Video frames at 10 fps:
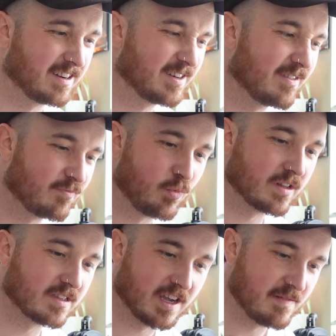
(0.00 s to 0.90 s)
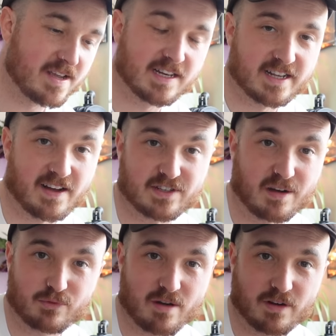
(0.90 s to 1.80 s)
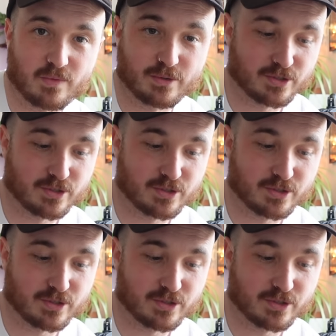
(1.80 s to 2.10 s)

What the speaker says: I didn't want to immediately have to upgrade my wheel